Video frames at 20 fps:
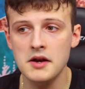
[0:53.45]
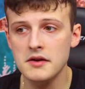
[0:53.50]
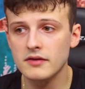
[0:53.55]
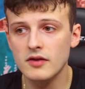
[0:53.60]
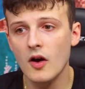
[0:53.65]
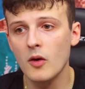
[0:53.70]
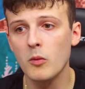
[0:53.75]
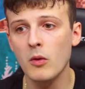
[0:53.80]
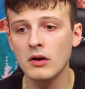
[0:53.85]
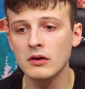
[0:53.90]
And I
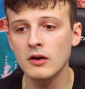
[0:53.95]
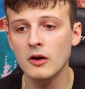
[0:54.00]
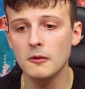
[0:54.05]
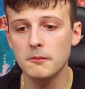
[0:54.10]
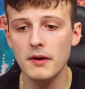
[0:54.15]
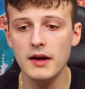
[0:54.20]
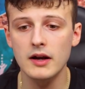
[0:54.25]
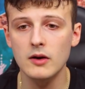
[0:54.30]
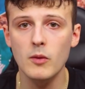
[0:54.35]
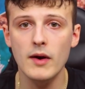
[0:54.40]
thought, what
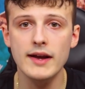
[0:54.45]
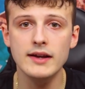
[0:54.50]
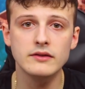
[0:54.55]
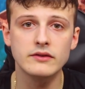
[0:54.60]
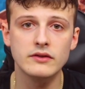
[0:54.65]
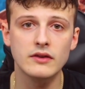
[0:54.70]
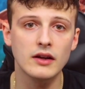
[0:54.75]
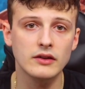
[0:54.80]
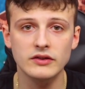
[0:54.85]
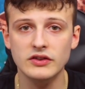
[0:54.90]
not better way
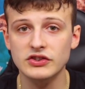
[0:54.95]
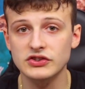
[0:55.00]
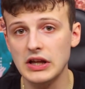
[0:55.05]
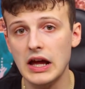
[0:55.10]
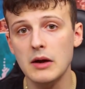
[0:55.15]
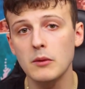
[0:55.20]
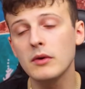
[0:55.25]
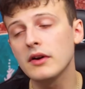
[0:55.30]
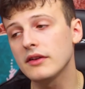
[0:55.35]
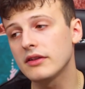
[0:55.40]
than to
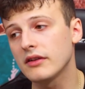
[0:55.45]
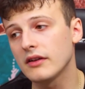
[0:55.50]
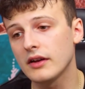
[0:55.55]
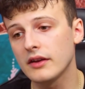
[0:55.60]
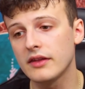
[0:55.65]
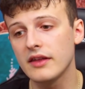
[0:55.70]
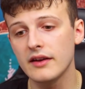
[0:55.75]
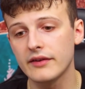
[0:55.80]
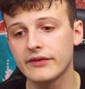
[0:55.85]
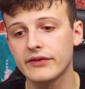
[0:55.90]
start with
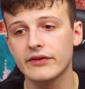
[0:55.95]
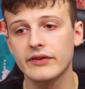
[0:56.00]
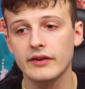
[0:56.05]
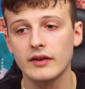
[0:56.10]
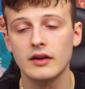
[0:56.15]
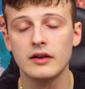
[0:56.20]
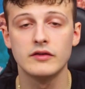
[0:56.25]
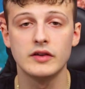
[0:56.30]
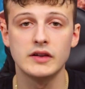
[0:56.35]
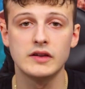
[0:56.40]
uh,
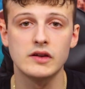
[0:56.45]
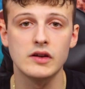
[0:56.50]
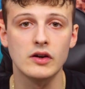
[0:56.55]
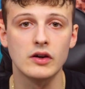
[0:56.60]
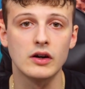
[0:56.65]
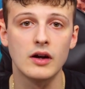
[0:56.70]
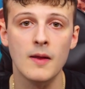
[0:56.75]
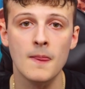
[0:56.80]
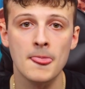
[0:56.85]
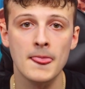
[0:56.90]
this
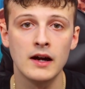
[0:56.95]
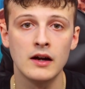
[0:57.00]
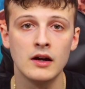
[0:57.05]
video.